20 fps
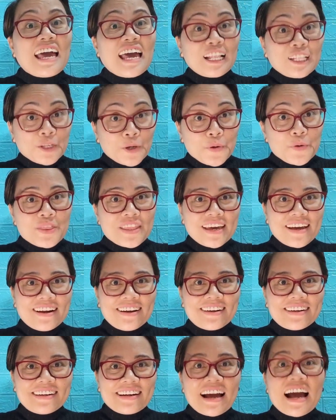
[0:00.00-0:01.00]
Hello
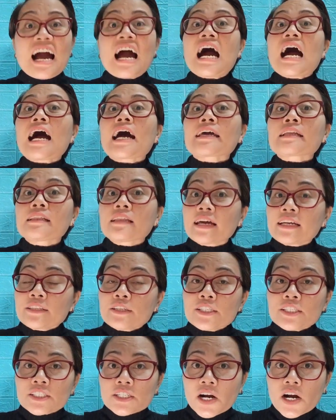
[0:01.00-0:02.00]
there. I'd like
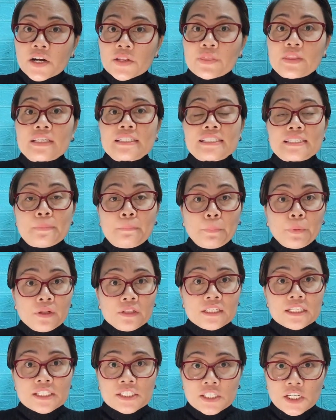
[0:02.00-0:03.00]
to start this simple
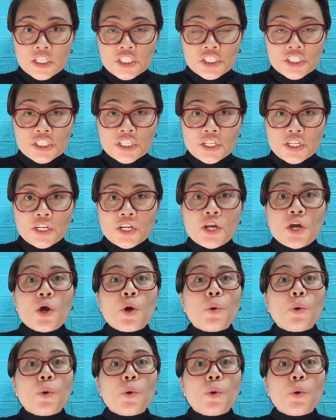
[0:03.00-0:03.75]
discussion